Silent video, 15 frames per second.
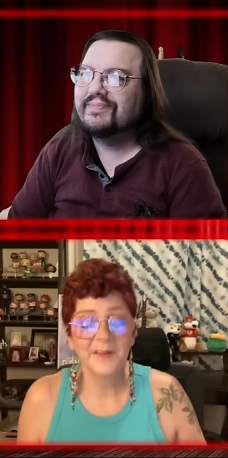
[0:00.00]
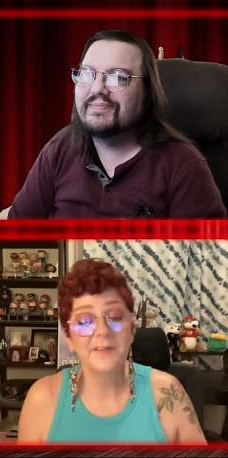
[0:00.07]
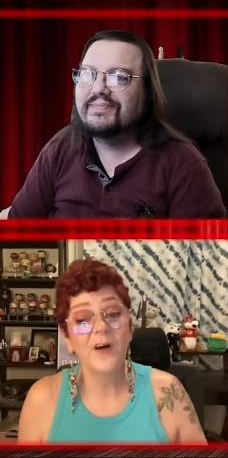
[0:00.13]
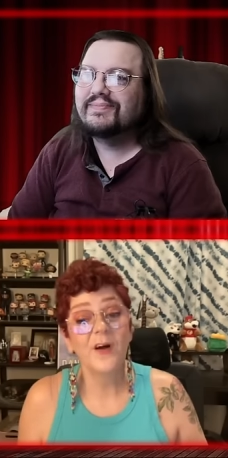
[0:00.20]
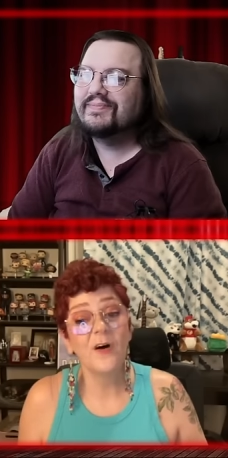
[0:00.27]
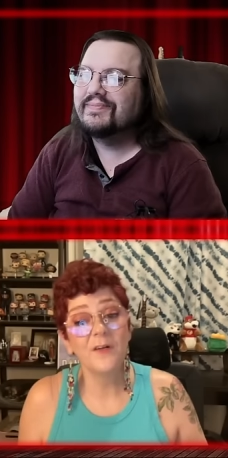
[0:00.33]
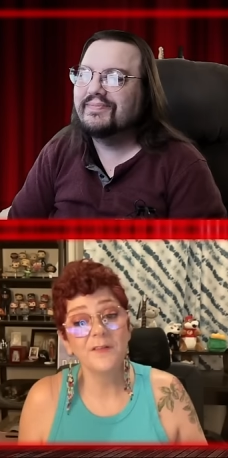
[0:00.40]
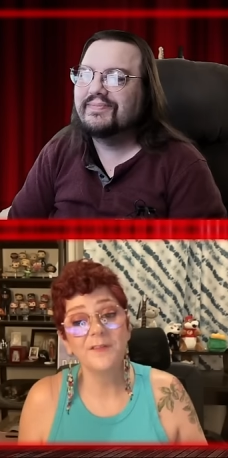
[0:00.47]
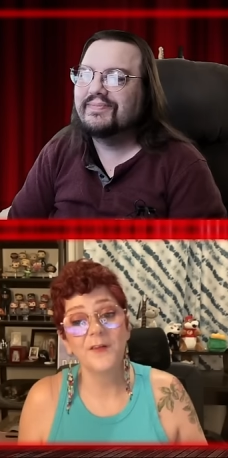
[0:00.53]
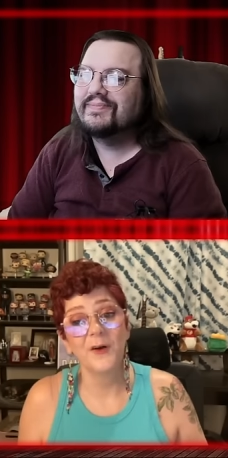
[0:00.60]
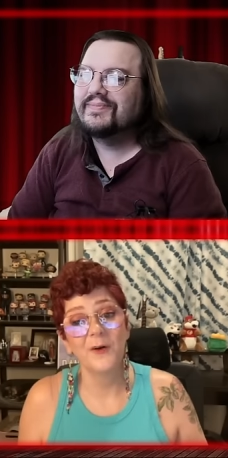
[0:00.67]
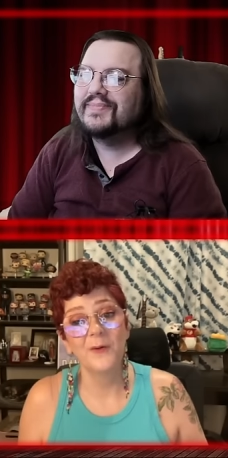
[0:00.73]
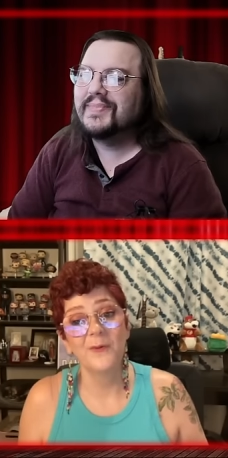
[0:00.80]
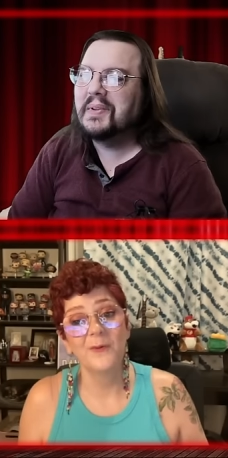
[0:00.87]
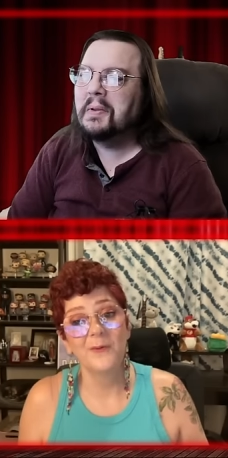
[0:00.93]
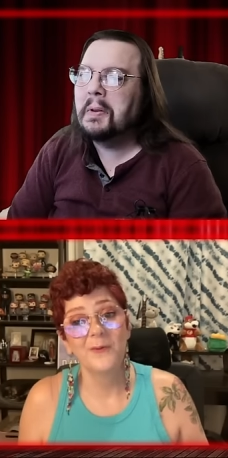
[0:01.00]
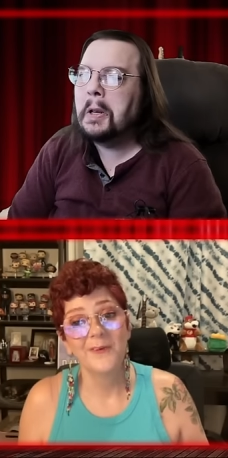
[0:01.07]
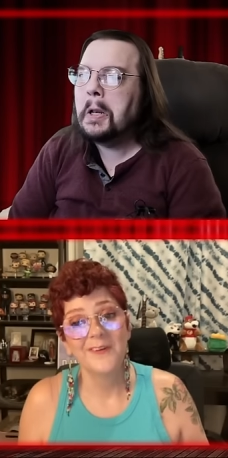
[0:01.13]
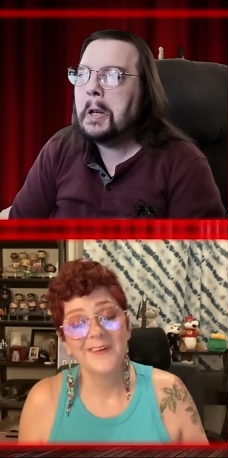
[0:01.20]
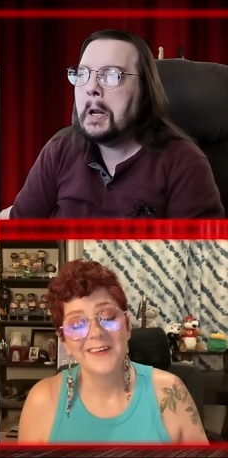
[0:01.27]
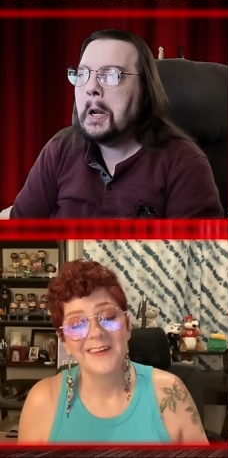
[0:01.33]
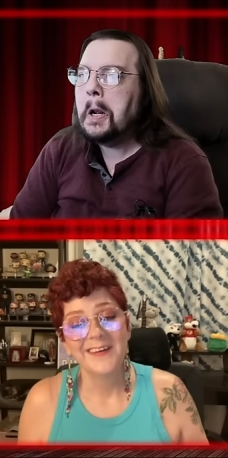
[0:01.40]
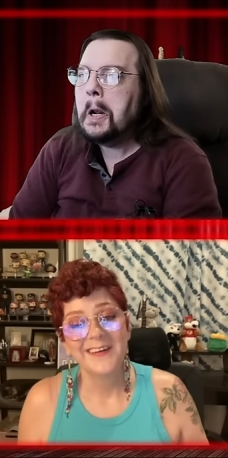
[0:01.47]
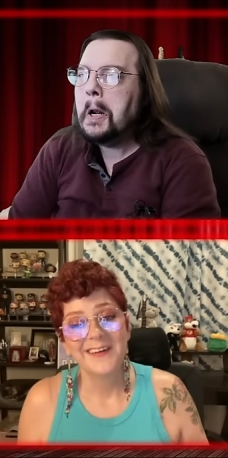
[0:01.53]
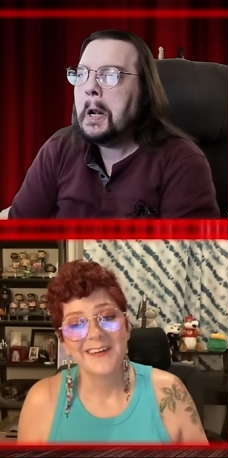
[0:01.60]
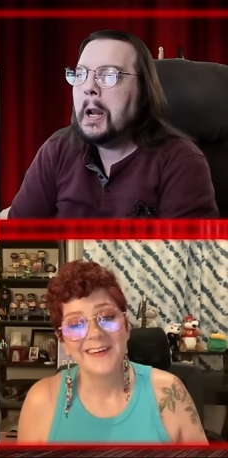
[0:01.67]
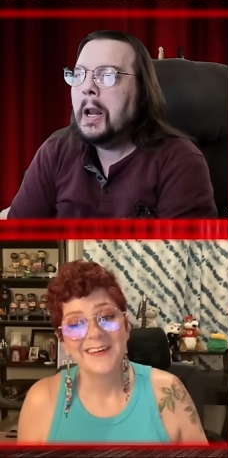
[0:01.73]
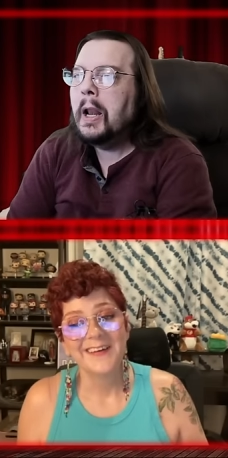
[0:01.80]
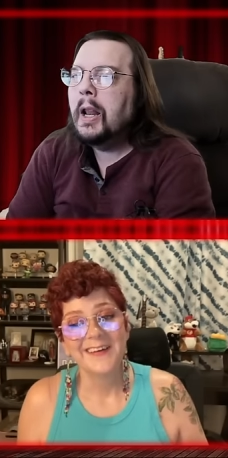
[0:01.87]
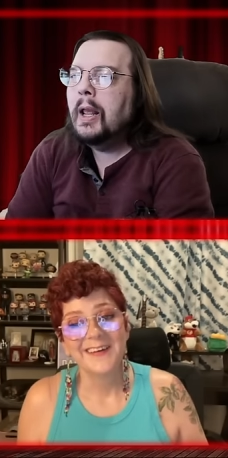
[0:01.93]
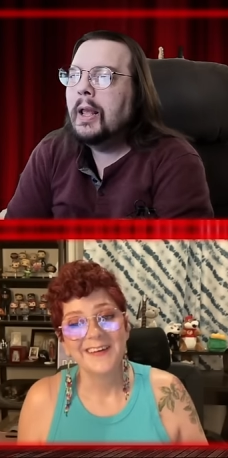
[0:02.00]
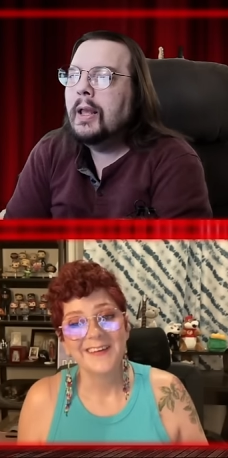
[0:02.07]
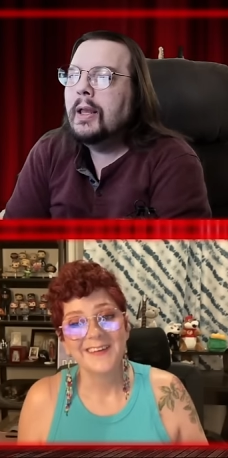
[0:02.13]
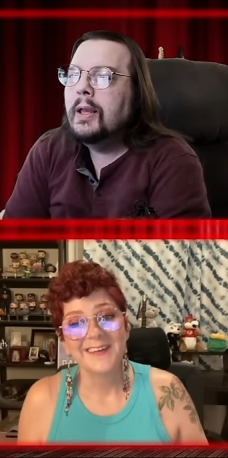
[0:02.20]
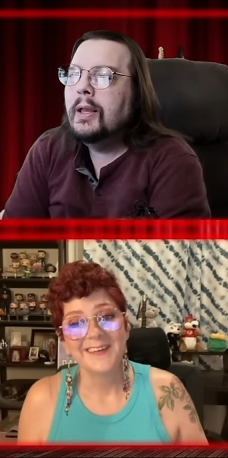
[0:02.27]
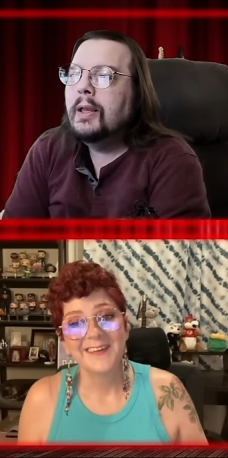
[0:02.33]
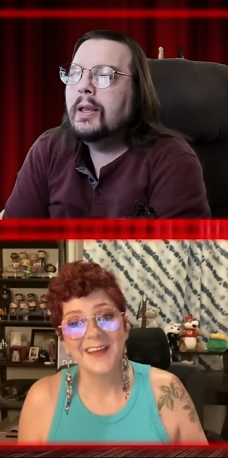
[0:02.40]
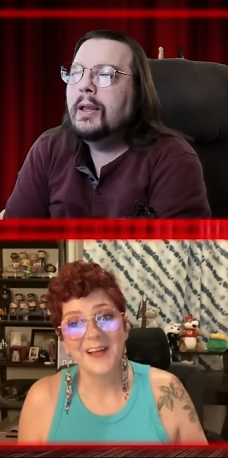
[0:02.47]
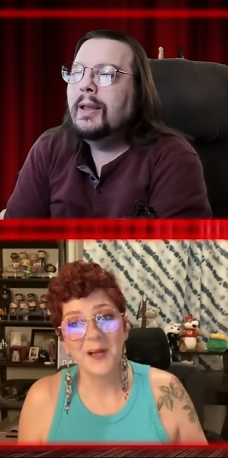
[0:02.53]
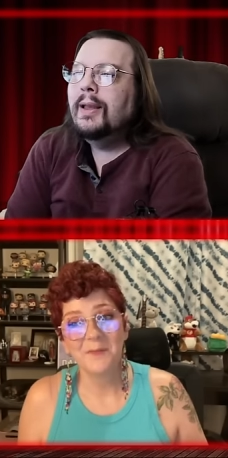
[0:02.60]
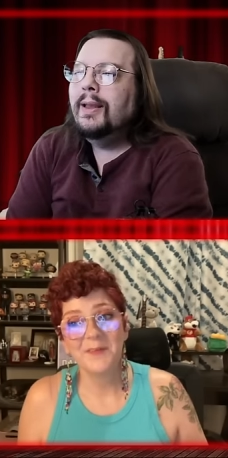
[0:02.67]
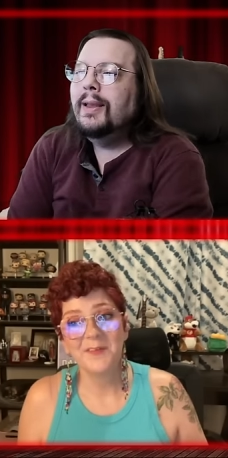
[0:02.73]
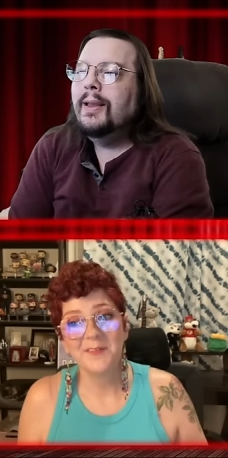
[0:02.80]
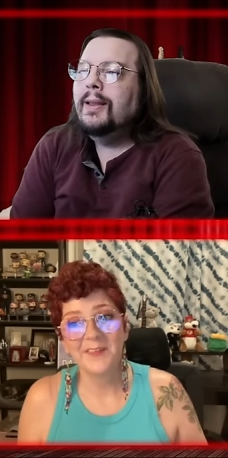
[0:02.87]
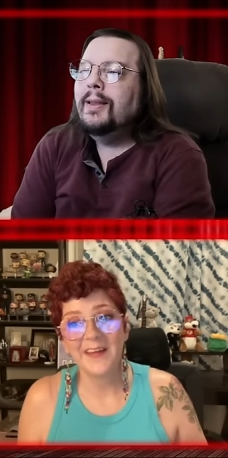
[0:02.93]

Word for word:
Speaker 1: Because also, like I'm